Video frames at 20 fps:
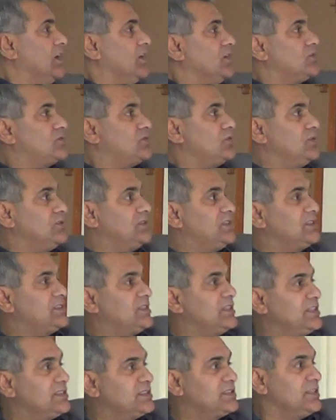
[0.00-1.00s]
So this
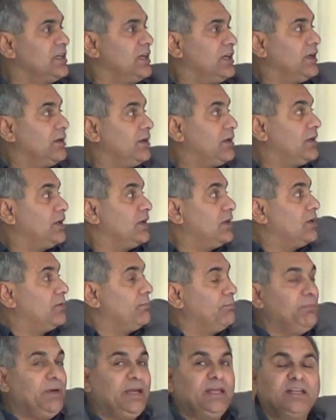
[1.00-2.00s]
is
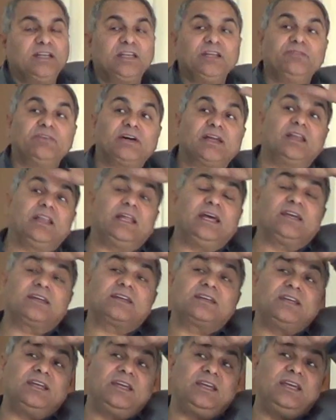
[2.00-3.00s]
main river,
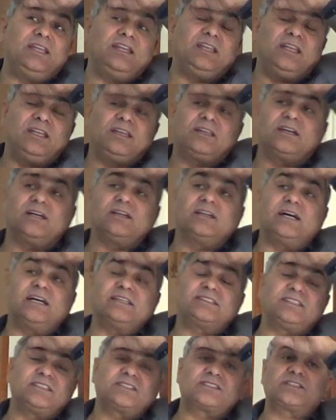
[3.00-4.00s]
like in Ganga
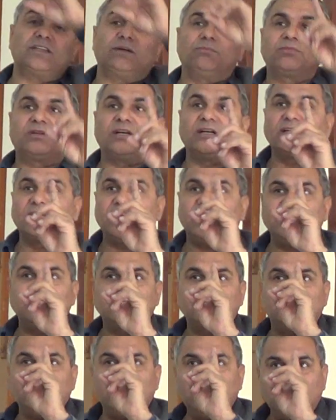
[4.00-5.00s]
system. Ganga
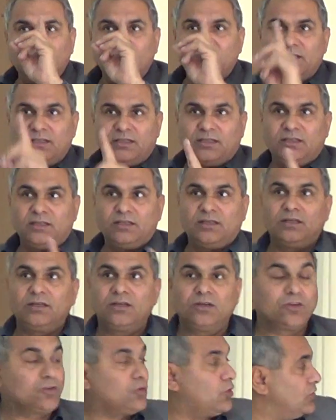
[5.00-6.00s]
is the
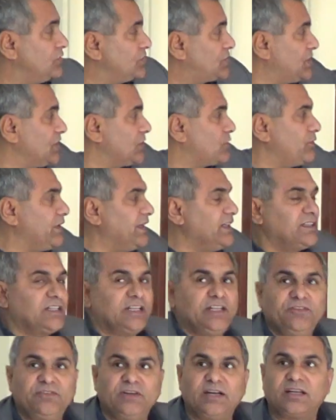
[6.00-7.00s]
consequent
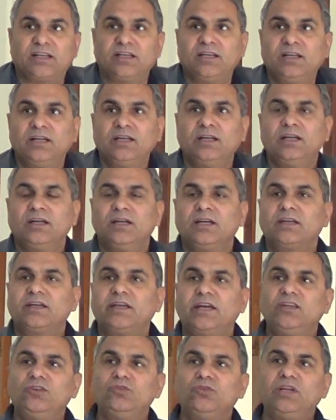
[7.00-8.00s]
river.
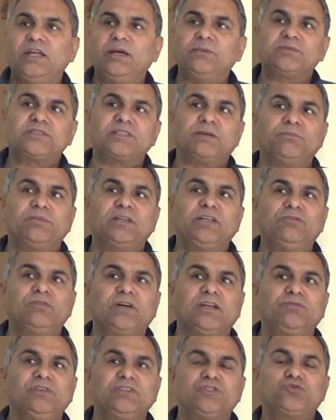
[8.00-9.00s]
Can you name some
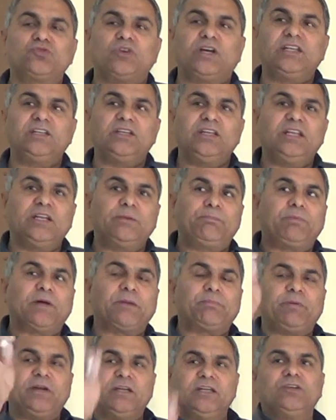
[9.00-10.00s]
river which join in a
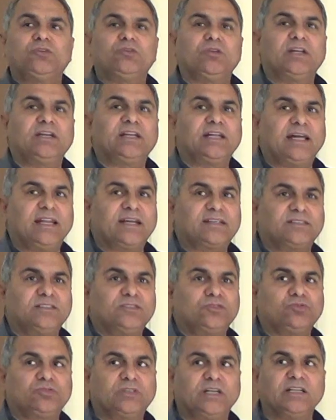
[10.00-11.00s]
perpendicular
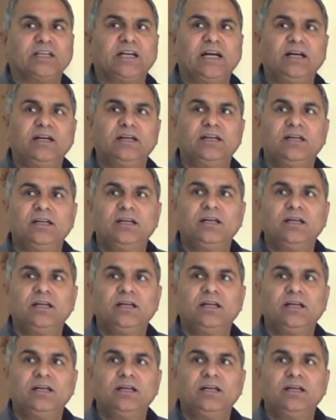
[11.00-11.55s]
direction to Ganga?